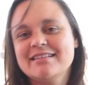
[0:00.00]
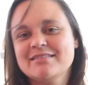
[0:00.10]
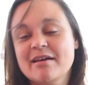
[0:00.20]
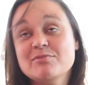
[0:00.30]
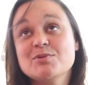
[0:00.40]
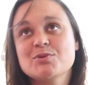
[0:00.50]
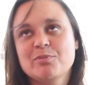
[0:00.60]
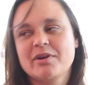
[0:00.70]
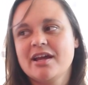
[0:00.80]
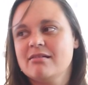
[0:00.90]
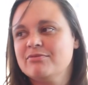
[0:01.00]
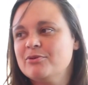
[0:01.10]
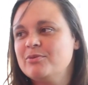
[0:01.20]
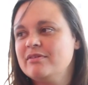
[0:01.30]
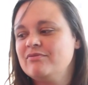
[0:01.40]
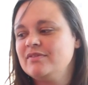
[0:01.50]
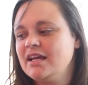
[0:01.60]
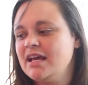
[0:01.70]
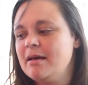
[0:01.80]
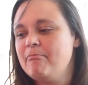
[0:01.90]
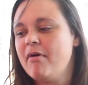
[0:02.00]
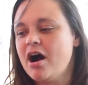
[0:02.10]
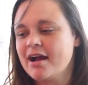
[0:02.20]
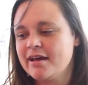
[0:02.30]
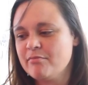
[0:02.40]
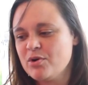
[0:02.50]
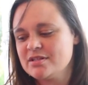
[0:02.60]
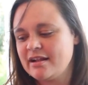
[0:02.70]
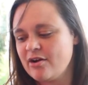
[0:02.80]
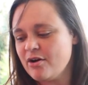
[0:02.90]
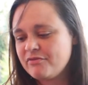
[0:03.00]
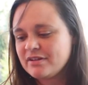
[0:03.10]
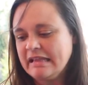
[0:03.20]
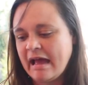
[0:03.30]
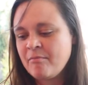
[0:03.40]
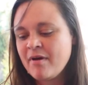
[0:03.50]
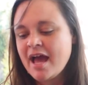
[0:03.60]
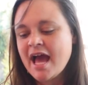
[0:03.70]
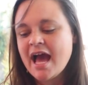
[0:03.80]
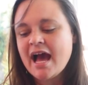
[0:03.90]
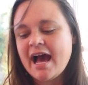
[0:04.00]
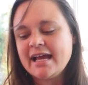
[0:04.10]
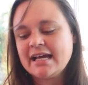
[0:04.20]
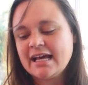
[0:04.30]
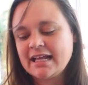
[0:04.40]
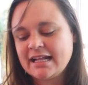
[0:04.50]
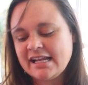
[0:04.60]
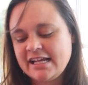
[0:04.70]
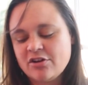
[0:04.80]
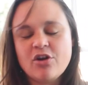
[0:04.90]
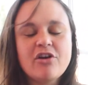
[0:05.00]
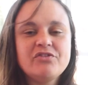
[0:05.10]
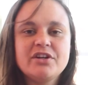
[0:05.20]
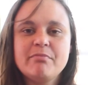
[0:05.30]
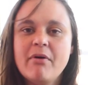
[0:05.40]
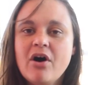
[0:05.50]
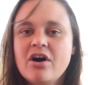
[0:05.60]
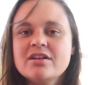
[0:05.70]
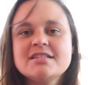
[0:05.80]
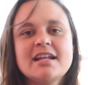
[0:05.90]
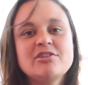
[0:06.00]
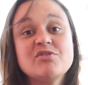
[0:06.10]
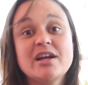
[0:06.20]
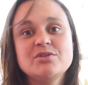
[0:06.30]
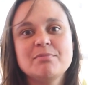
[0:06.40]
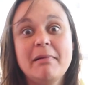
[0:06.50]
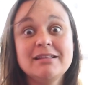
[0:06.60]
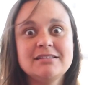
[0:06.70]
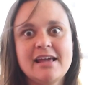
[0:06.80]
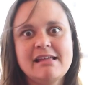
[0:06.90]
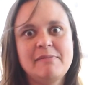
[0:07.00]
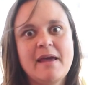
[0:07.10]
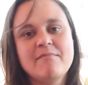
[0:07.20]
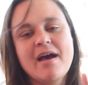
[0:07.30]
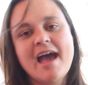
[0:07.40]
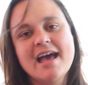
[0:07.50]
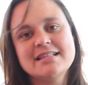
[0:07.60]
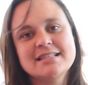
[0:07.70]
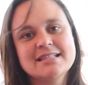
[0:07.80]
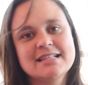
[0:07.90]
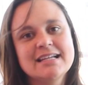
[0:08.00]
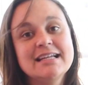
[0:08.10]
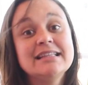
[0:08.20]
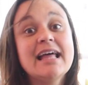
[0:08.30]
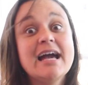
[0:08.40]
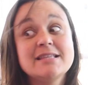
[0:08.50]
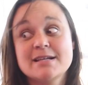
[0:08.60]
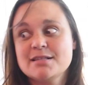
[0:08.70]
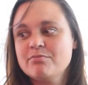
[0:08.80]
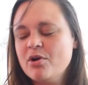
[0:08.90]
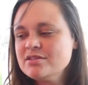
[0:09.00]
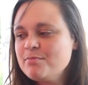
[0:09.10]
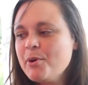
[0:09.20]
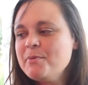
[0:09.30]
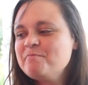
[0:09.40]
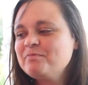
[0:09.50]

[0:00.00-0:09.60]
I'm super careful with the bark and moss that I offer them. I clean all of their pots, and I try to maintain them as tidy as possible.